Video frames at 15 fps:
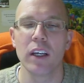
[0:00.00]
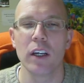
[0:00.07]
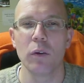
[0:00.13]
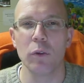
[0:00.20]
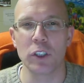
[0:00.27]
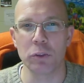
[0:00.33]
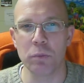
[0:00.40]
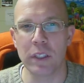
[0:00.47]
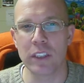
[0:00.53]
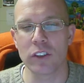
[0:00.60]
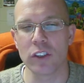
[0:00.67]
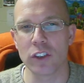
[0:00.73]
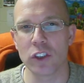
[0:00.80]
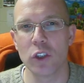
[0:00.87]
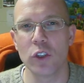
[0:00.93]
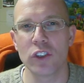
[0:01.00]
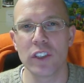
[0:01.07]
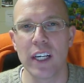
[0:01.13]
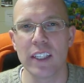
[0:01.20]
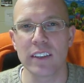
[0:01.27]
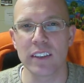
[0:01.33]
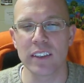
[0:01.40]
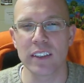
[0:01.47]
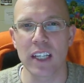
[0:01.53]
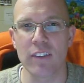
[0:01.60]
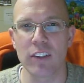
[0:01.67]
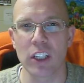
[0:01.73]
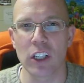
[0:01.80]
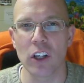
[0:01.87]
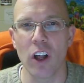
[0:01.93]
which meets on Tuesdays at
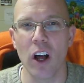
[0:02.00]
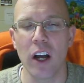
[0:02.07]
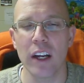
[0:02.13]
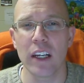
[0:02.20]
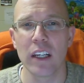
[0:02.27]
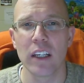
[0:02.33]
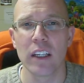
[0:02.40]
7 o'clock.